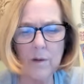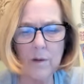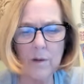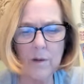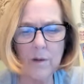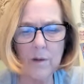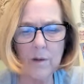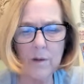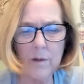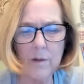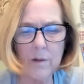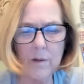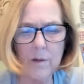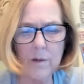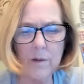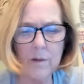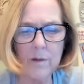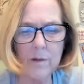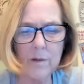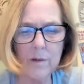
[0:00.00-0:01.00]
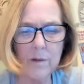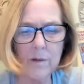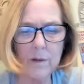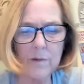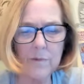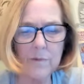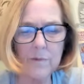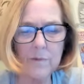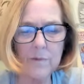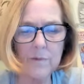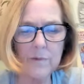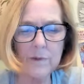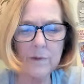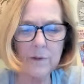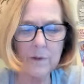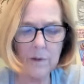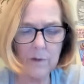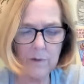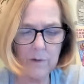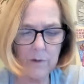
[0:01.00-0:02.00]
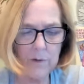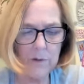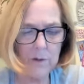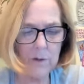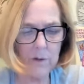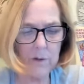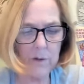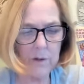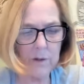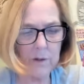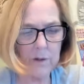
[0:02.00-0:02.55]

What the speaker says: And is it on the hook?